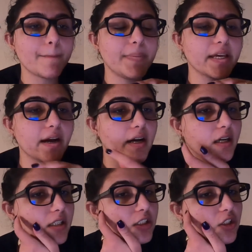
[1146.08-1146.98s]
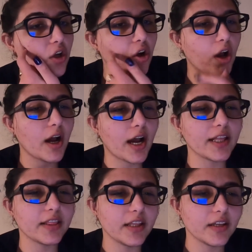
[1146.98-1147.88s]
because
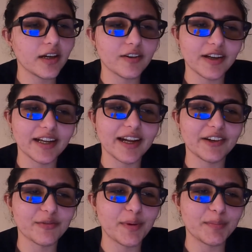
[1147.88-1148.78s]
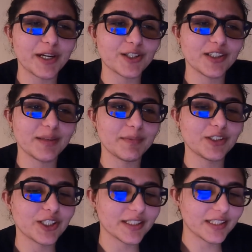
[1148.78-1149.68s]
I think, okay, I don't remember actually. Let me
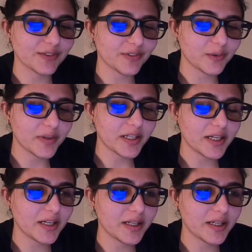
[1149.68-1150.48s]
check this real quick.